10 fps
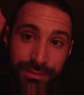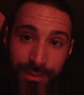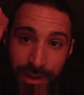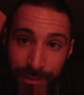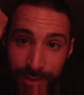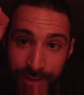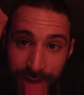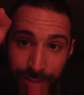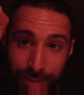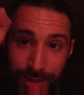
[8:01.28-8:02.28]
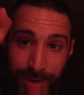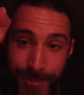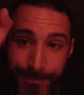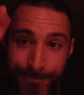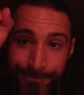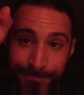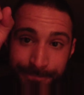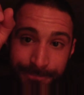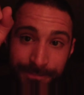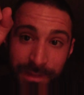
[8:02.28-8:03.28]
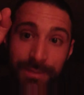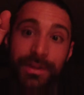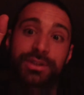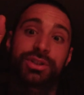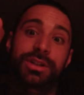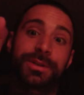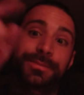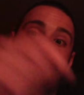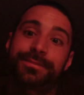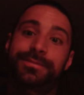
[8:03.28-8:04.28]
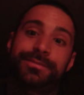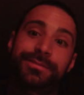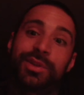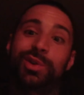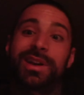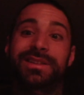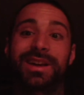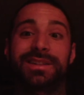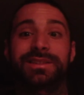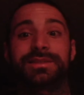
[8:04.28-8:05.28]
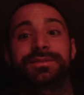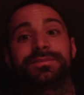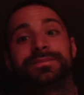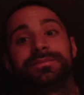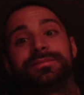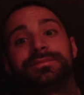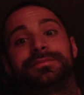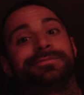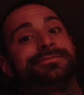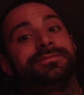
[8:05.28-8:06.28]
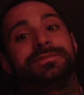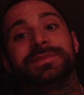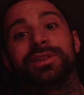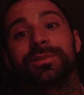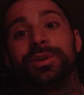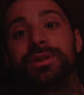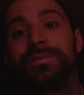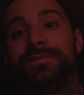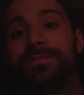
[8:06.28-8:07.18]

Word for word: Keep those eyes pointed up. Keep that chin up. You guys got this. Till tomorrow.